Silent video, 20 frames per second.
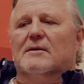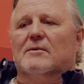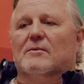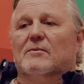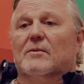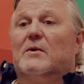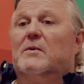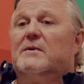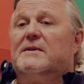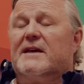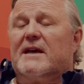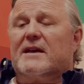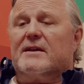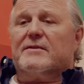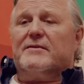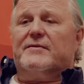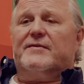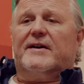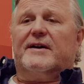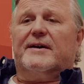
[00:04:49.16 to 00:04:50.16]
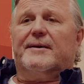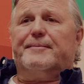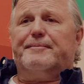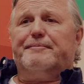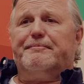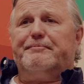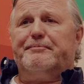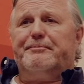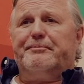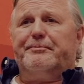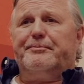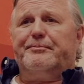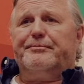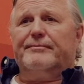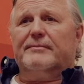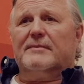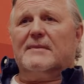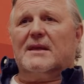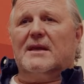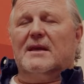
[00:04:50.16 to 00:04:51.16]
We were down at the farm,
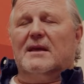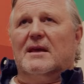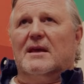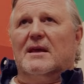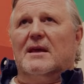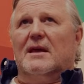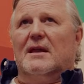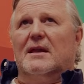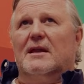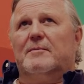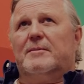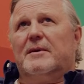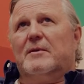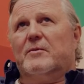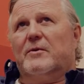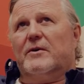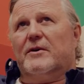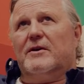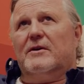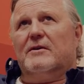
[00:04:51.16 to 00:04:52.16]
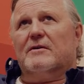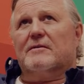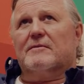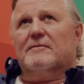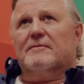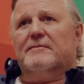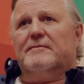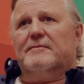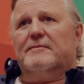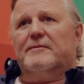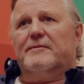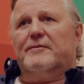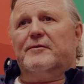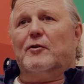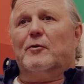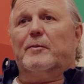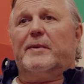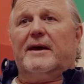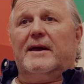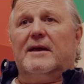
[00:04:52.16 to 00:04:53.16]
and he'd been working on
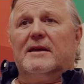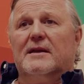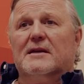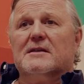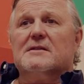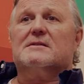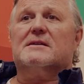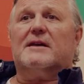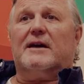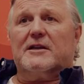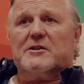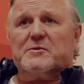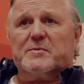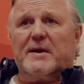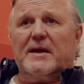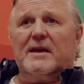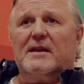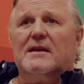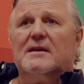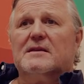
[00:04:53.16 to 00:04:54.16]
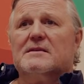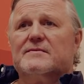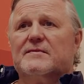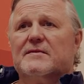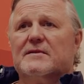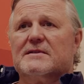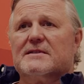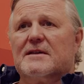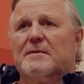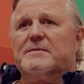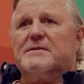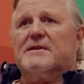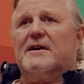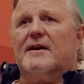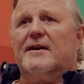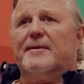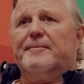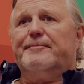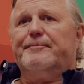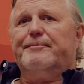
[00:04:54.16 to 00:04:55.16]
4 paintings, large paintings, for some
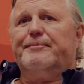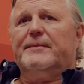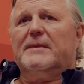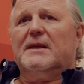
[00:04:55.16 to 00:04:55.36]
time.